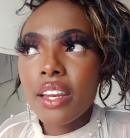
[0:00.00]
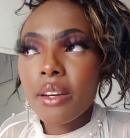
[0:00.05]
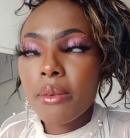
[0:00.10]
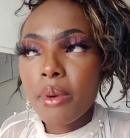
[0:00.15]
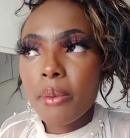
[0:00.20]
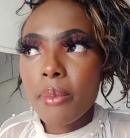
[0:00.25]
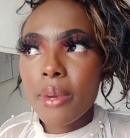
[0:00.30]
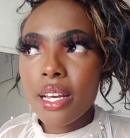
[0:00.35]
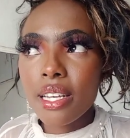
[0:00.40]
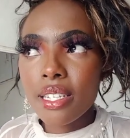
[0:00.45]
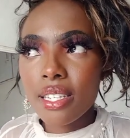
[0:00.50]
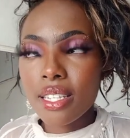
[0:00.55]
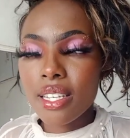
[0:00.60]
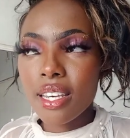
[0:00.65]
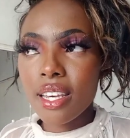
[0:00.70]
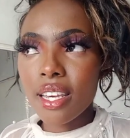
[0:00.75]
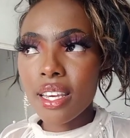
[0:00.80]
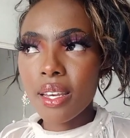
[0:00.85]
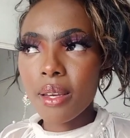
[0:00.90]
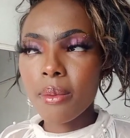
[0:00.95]
remember
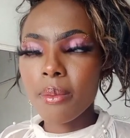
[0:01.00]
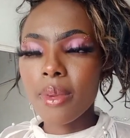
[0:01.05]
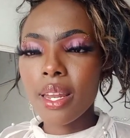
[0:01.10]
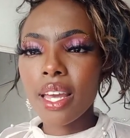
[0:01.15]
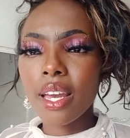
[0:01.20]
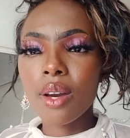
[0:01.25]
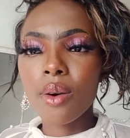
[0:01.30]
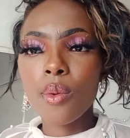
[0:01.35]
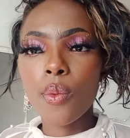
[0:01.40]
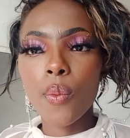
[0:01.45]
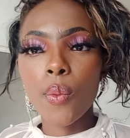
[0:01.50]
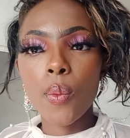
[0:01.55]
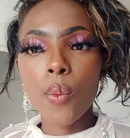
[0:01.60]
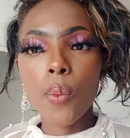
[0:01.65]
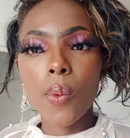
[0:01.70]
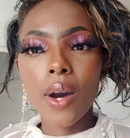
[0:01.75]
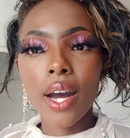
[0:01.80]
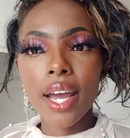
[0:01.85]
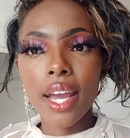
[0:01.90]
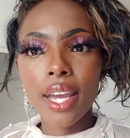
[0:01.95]
asking him, like,
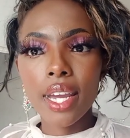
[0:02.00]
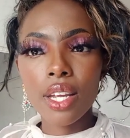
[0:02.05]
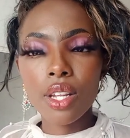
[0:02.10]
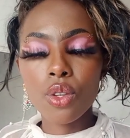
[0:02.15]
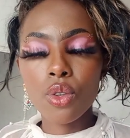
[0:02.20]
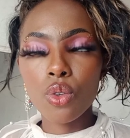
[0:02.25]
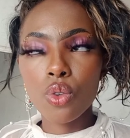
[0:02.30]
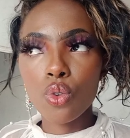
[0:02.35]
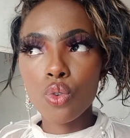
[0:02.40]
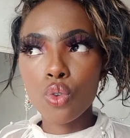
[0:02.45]
why